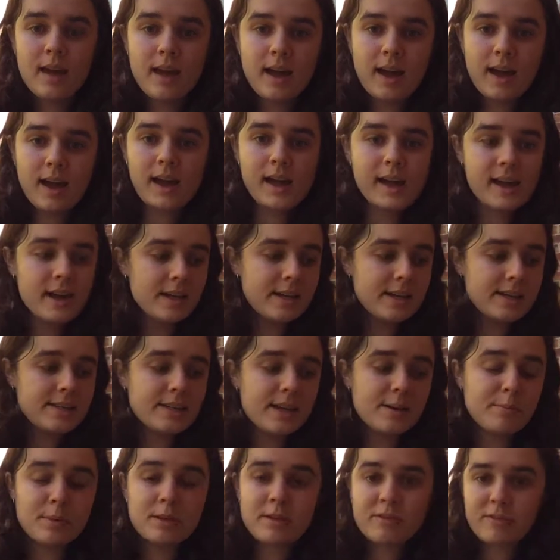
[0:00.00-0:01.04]
Hi, it's
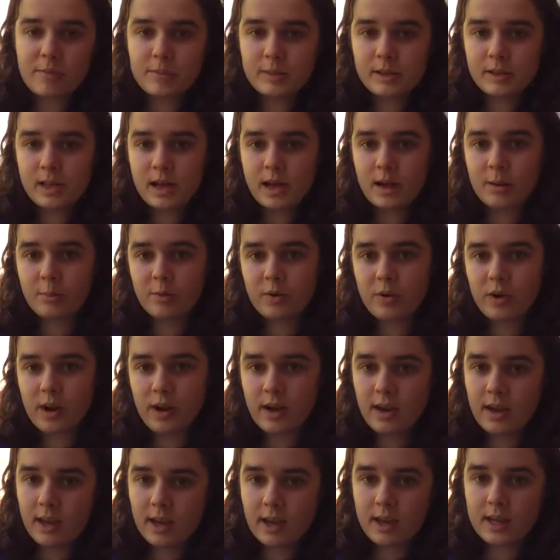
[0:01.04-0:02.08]
Emily from the
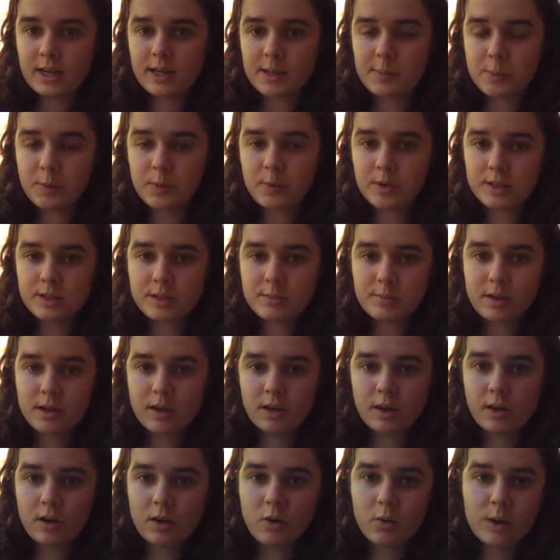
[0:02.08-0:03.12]
library, and I'm going to make
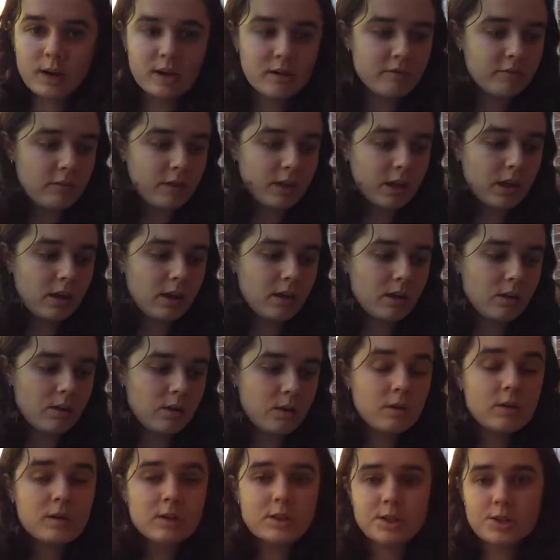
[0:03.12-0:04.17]
a quick
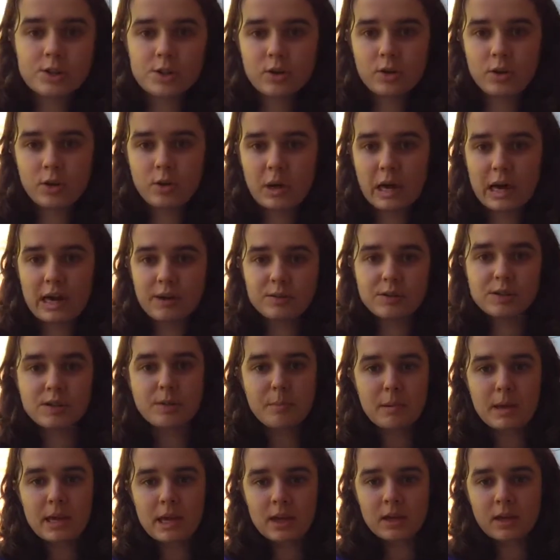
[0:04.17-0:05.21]
video to show you how to
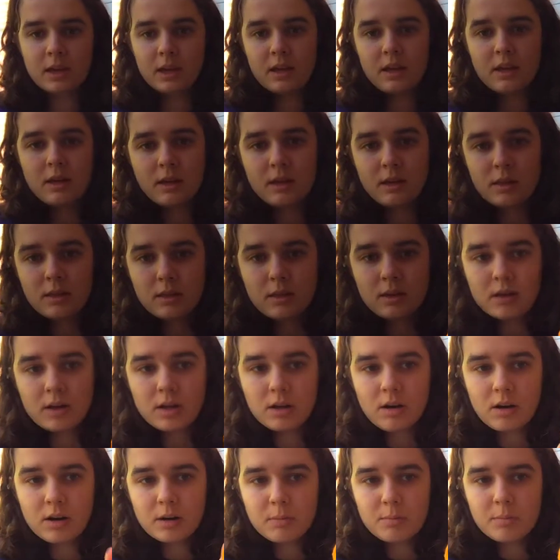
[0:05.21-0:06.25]
make the
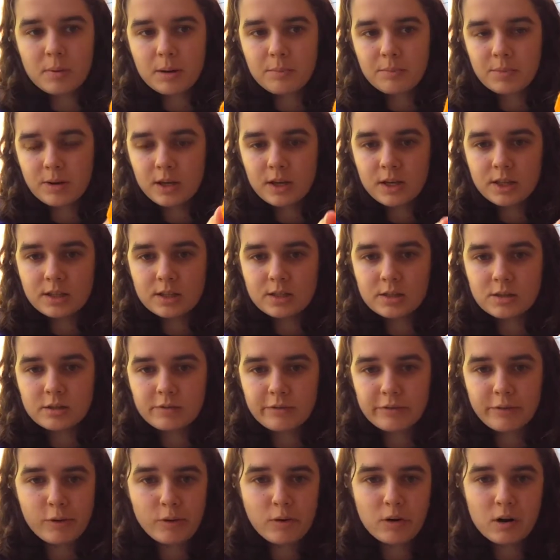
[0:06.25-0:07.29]
yarn pumpkins
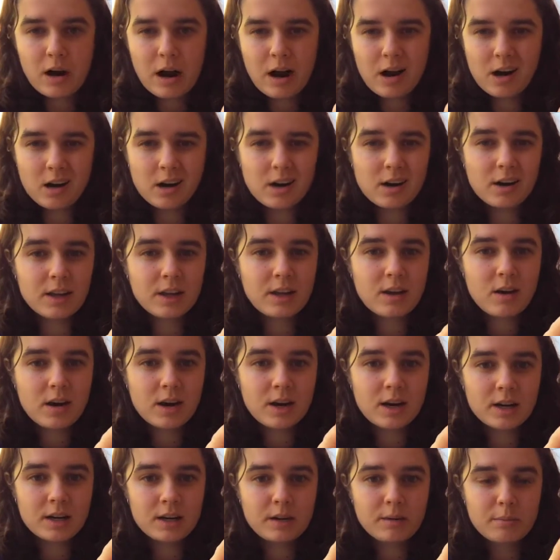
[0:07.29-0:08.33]
for our
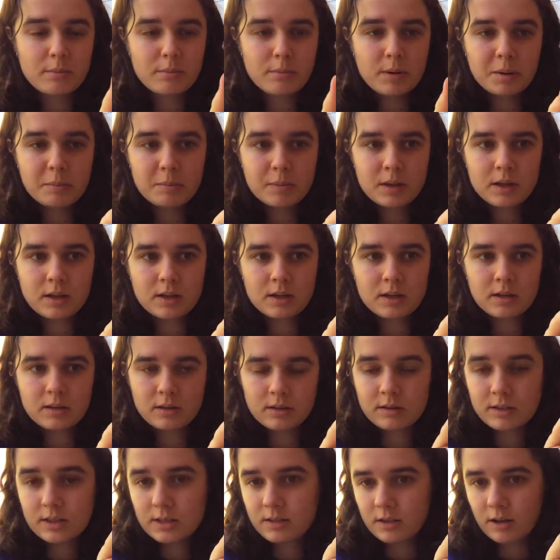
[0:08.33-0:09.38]
yarn pumpkin
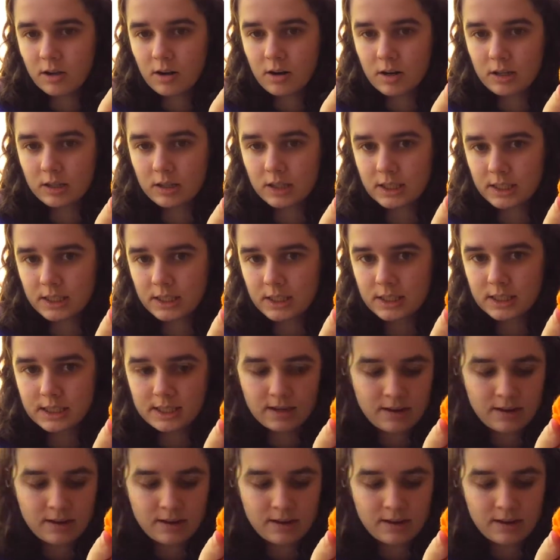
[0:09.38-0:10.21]
garland.